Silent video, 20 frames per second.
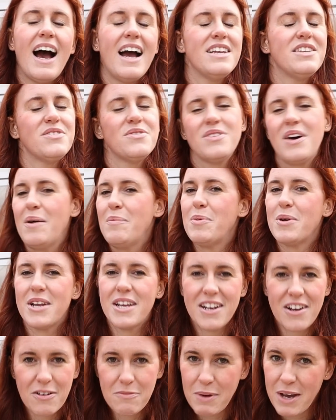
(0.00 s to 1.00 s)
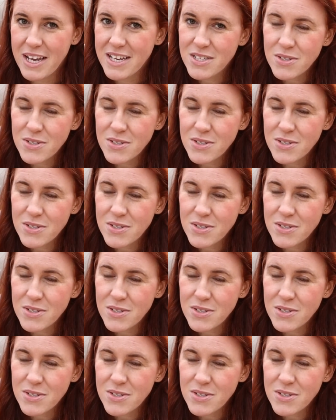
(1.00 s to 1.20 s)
I do not put it on my